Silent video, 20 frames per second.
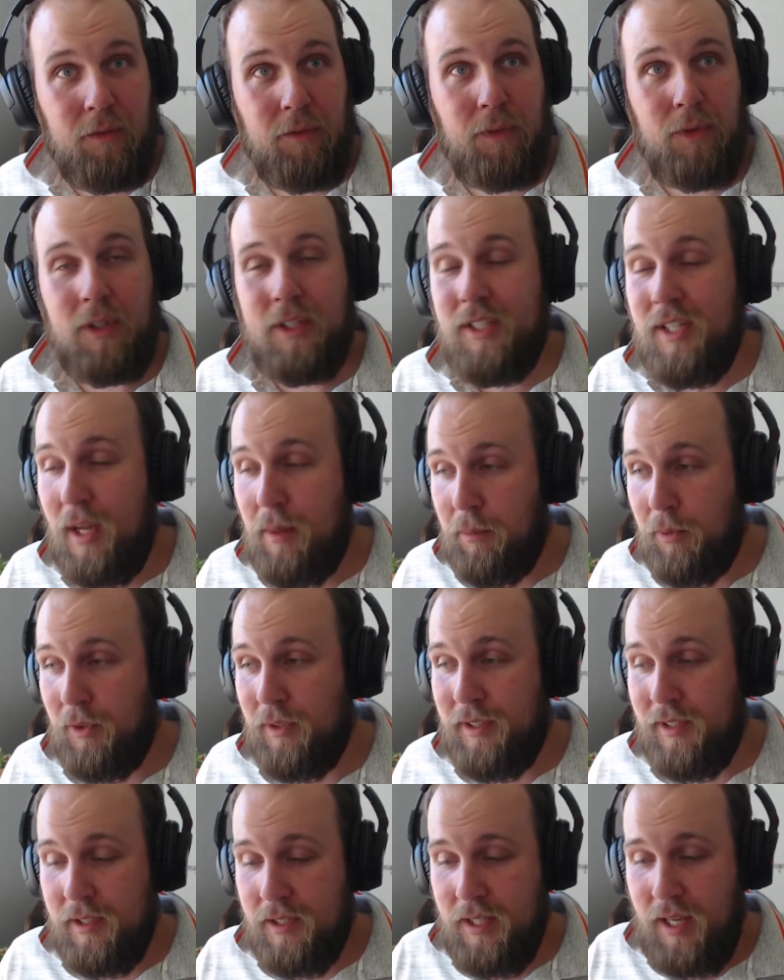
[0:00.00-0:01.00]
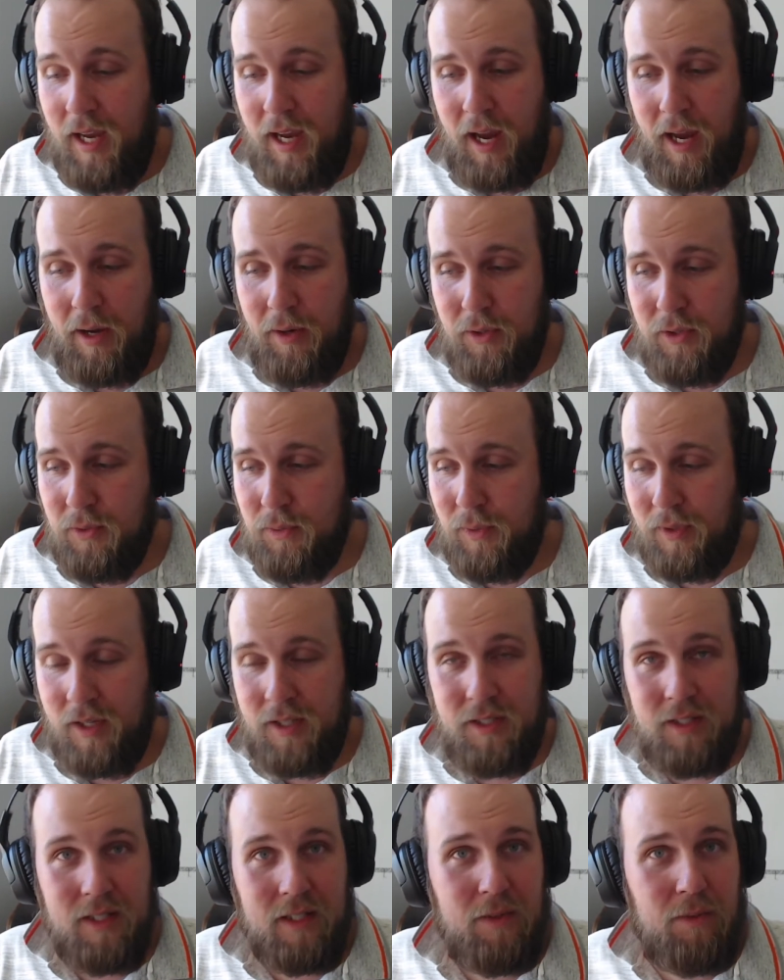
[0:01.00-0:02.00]
For example, this house where I
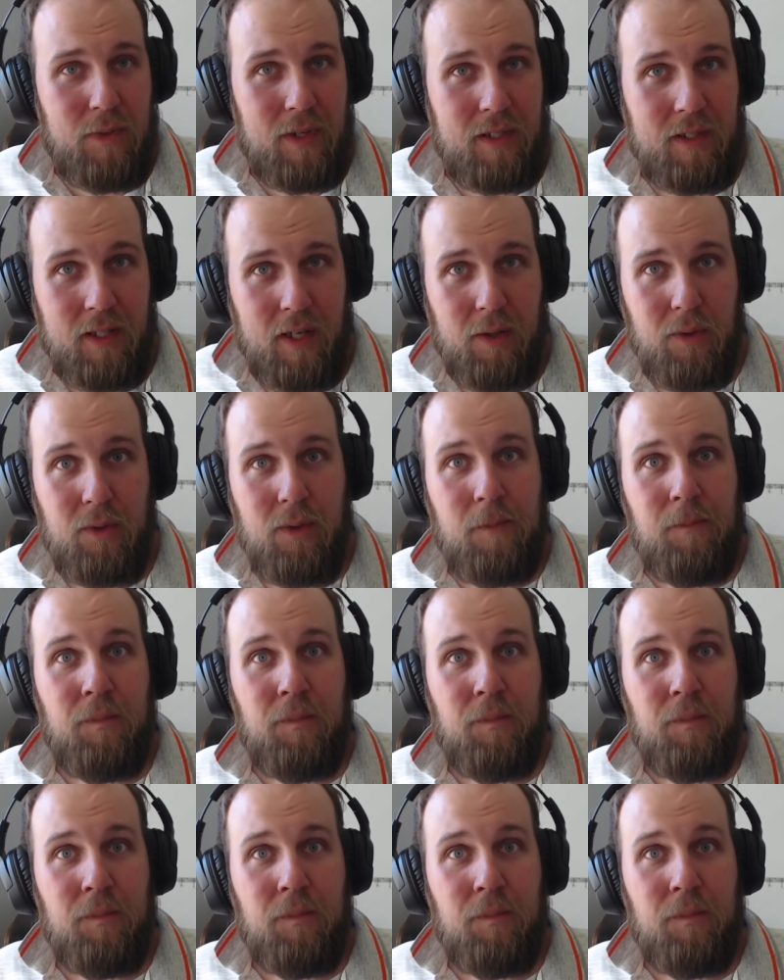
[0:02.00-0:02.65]
sit right now,